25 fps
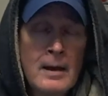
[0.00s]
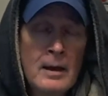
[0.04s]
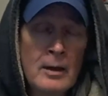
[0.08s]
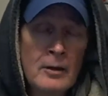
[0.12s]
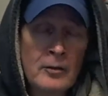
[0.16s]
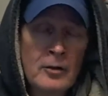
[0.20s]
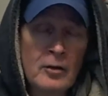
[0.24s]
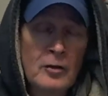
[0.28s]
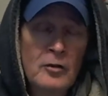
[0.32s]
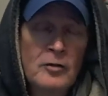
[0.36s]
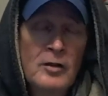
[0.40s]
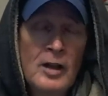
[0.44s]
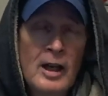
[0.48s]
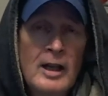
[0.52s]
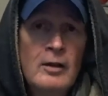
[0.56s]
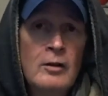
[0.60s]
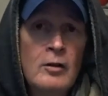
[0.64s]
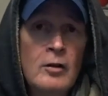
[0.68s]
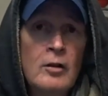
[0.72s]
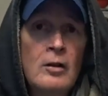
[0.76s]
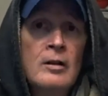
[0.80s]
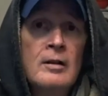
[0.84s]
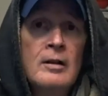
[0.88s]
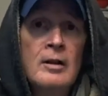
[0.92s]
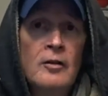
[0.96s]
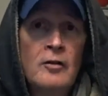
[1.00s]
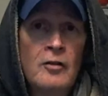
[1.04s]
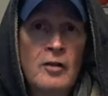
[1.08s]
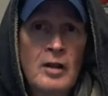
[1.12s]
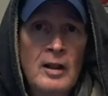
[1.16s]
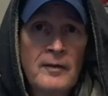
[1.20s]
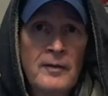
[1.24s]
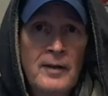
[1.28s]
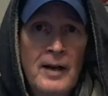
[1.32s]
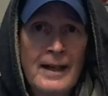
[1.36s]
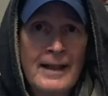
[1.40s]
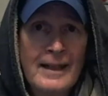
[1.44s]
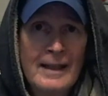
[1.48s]
So stay tuned. Let's see
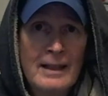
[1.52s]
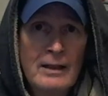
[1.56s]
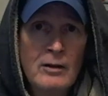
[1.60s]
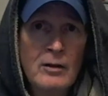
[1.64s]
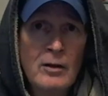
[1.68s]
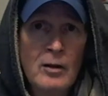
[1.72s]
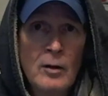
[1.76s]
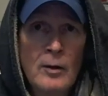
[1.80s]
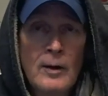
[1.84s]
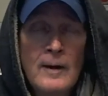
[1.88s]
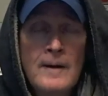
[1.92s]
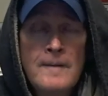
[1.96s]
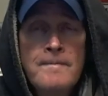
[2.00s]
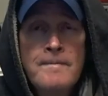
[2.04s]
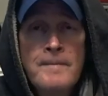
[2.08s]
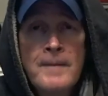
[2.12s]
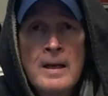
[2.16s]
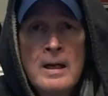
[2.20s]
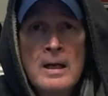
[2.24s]
if I can do it.